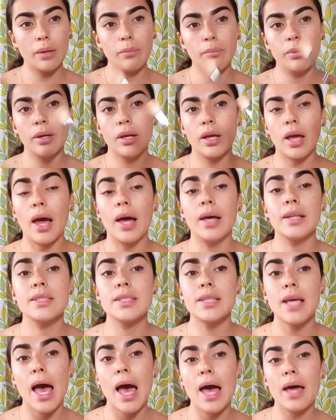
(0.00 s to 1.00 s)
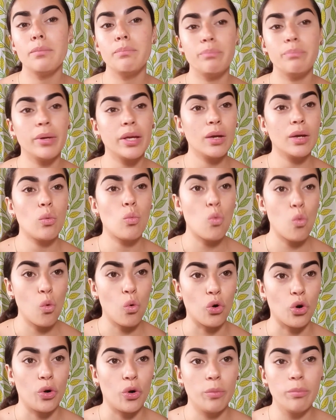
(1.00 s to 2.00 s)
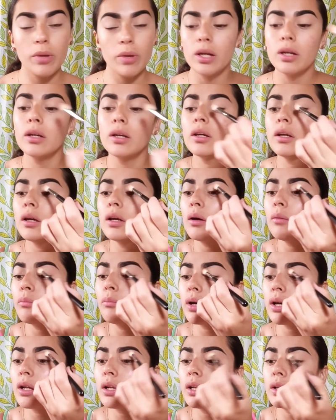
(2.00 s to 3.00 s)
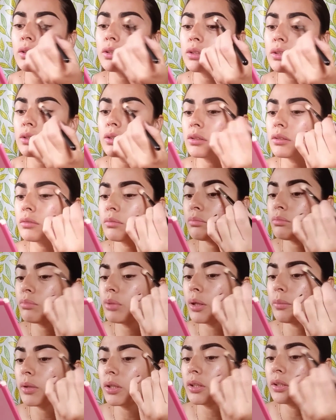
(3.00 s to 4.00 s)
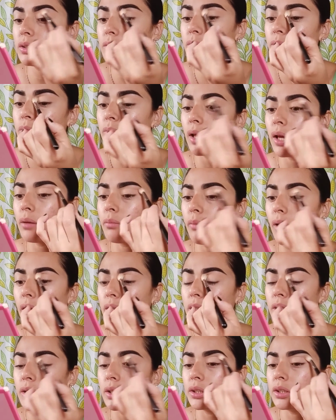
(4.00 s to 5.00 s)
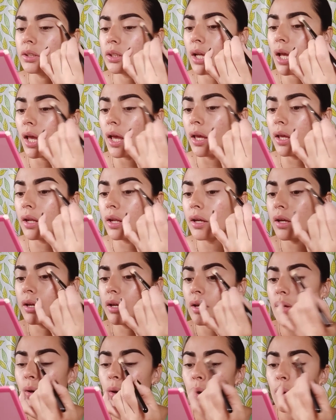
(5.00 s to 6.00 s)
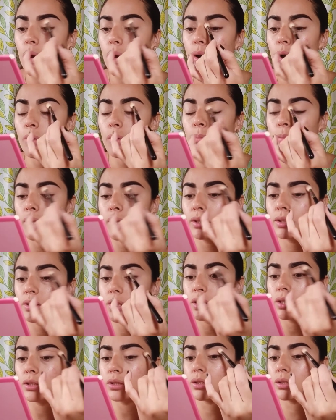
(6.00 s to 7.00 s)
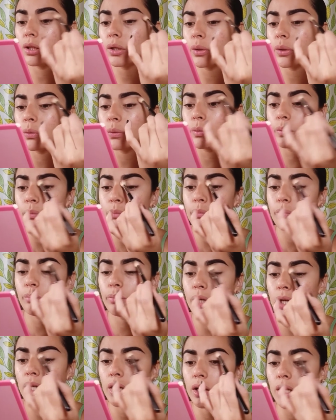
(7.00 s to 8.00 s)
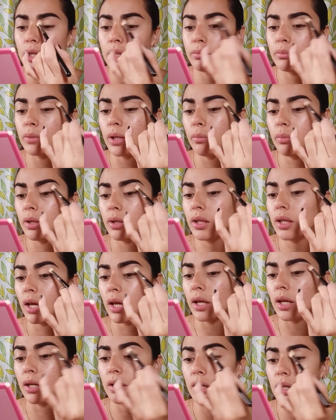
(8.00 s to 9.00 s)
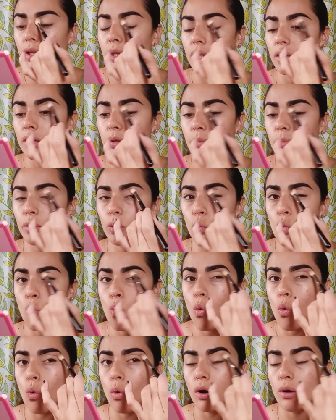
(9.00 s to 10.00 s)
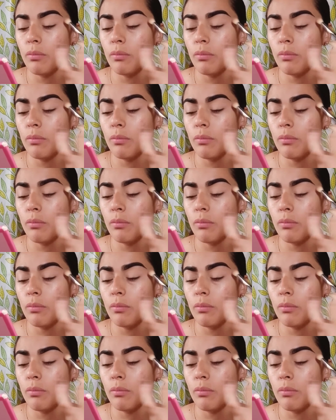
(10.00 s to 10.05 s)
a tad bit warm, but it's pretty much like the shade of my skin tone, but maybe like a little bit warm.